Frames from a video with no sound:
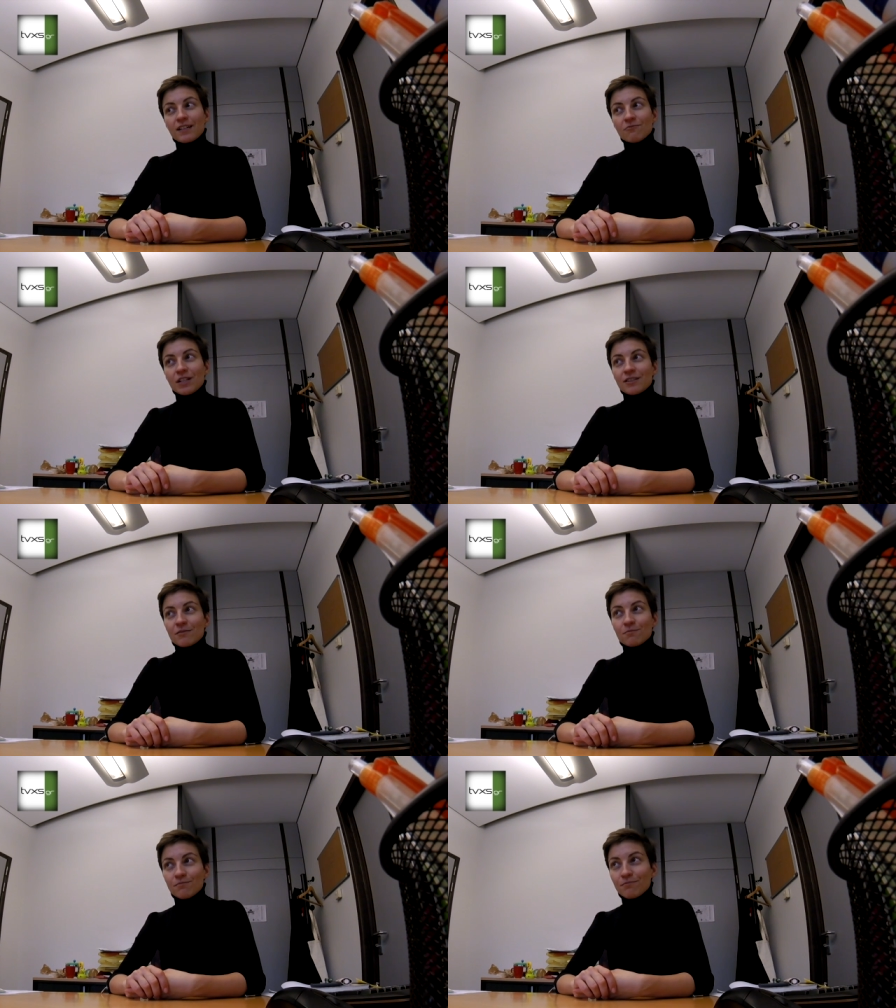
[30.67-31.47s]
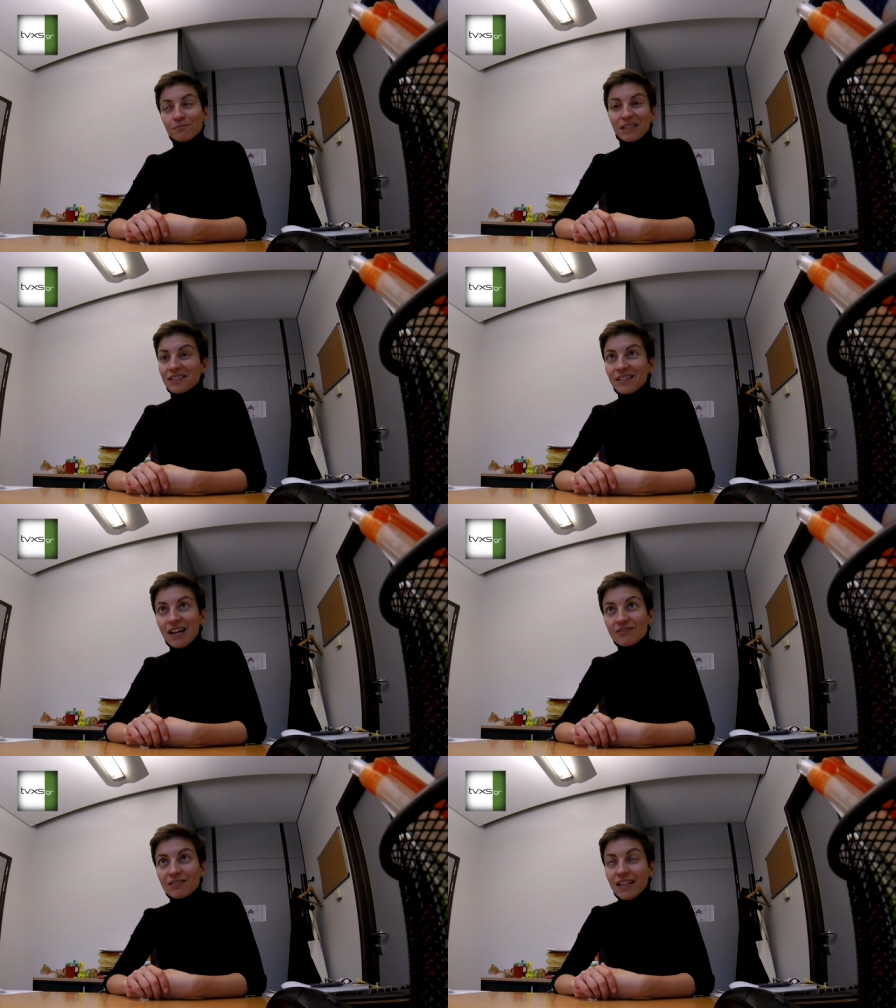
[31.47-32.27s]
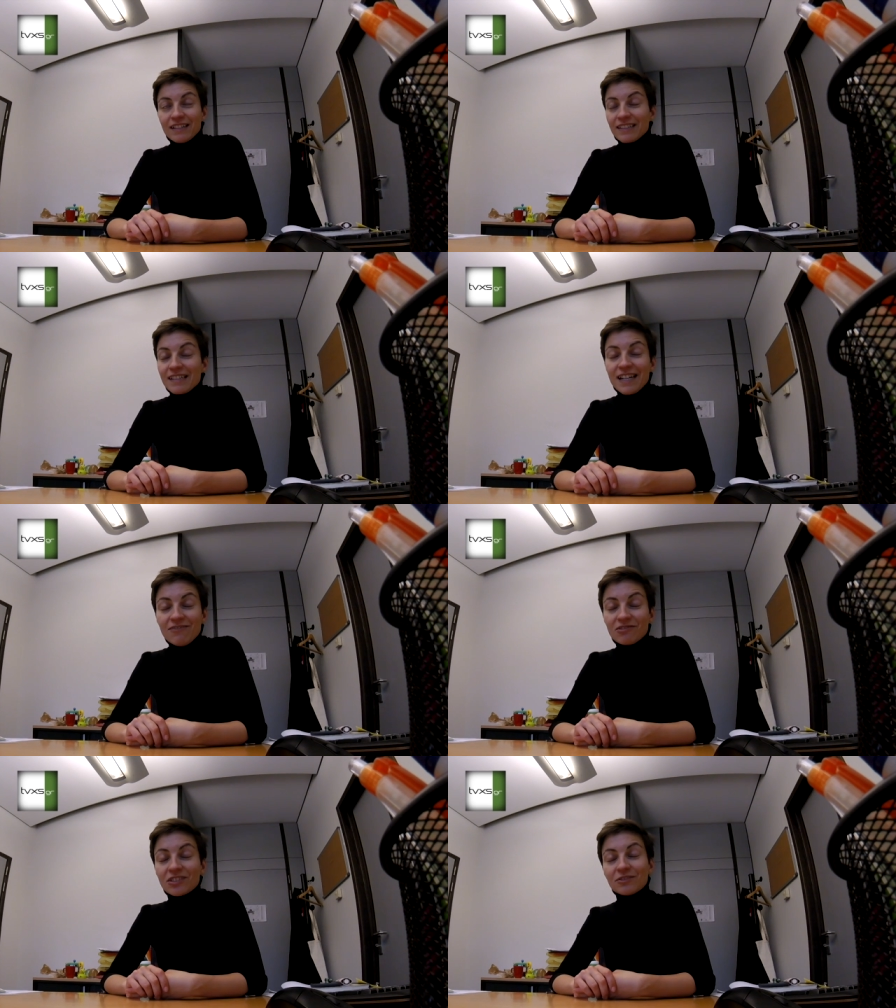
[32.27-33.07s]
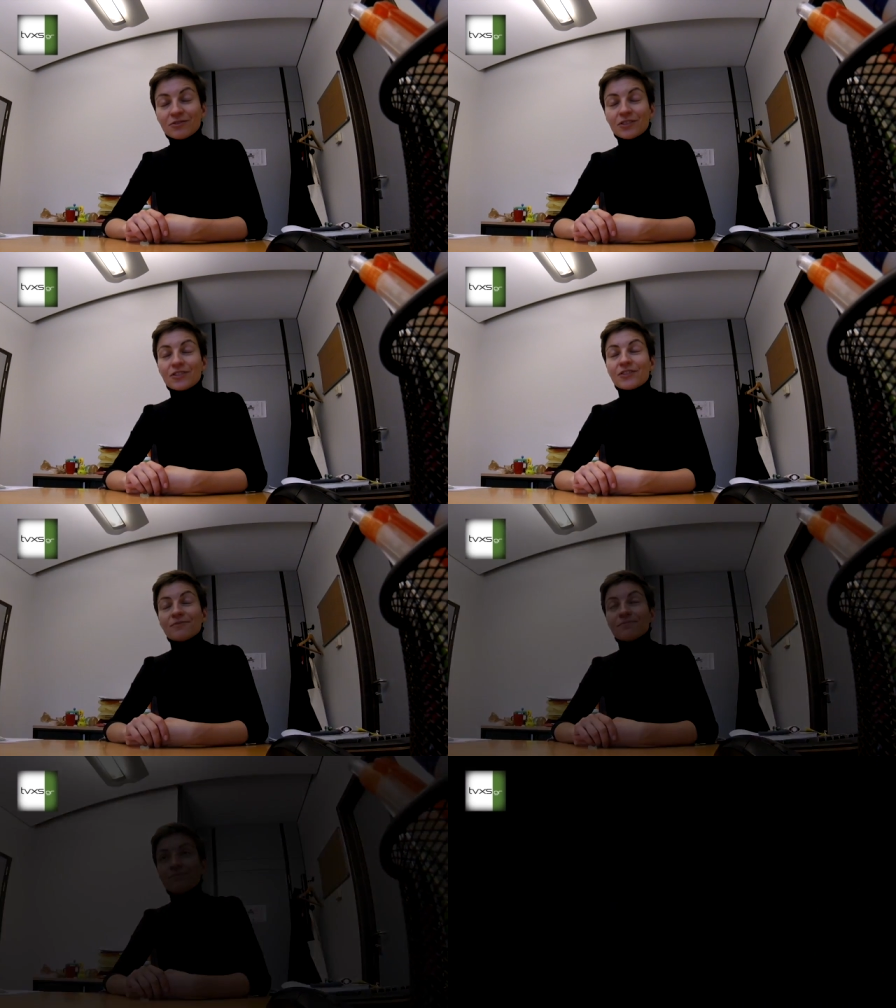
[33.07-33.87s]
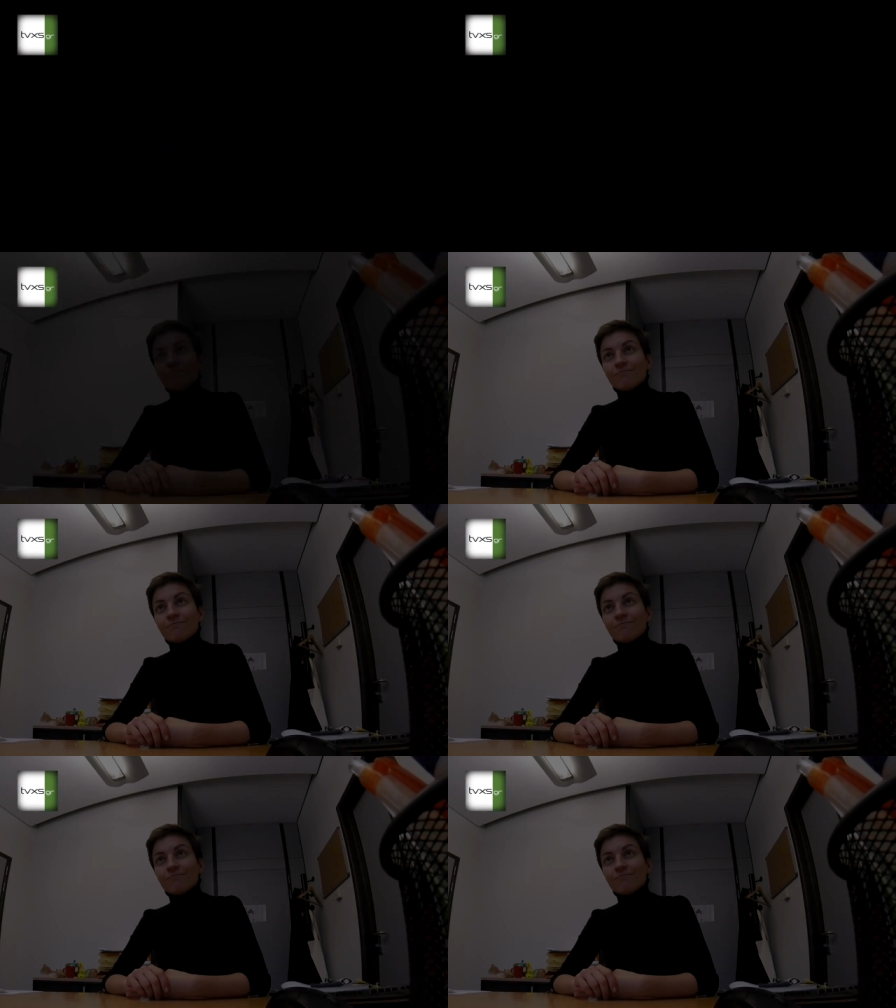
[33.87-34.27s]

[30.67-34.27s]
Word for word: And, well, it's better late than never, of course. Okay.